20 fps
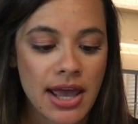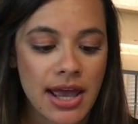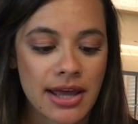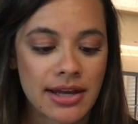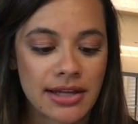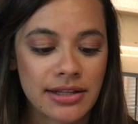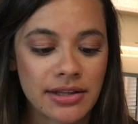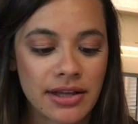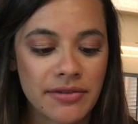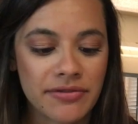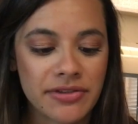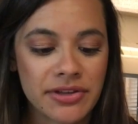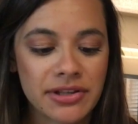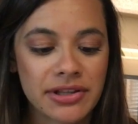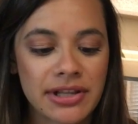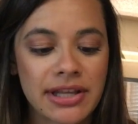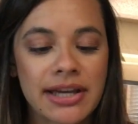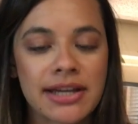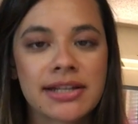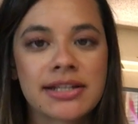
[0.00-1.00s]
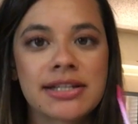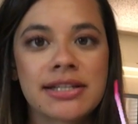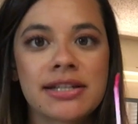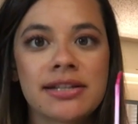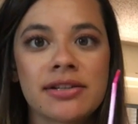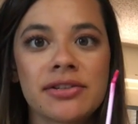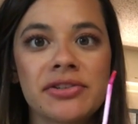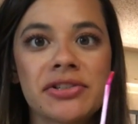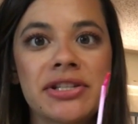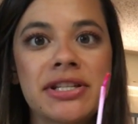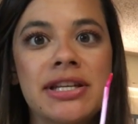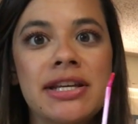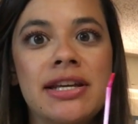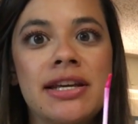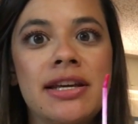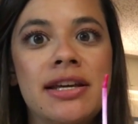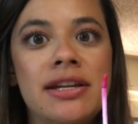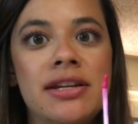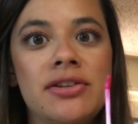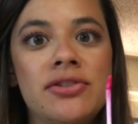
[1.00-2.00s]
And I love the like
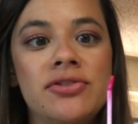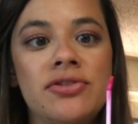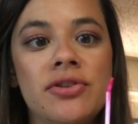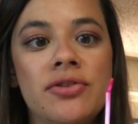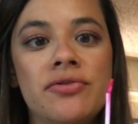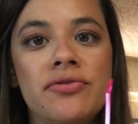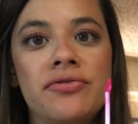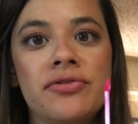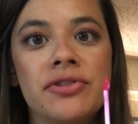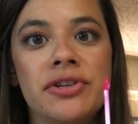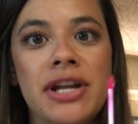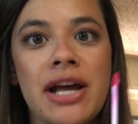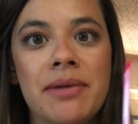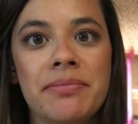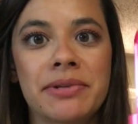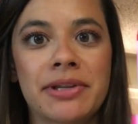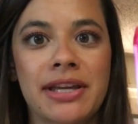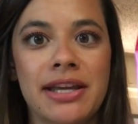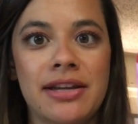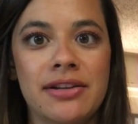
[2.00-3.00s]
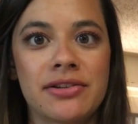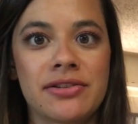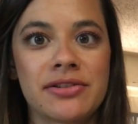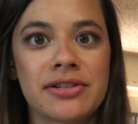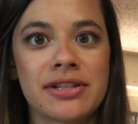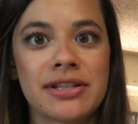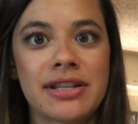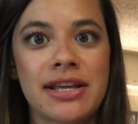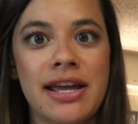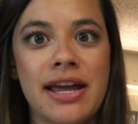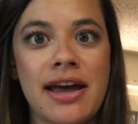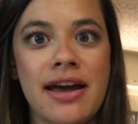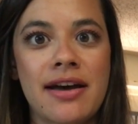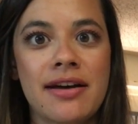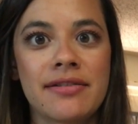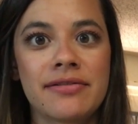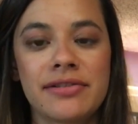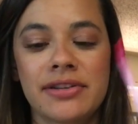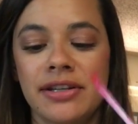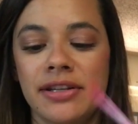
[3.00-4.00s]
tilted doe foot applicators that they
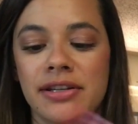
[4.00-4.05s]
have.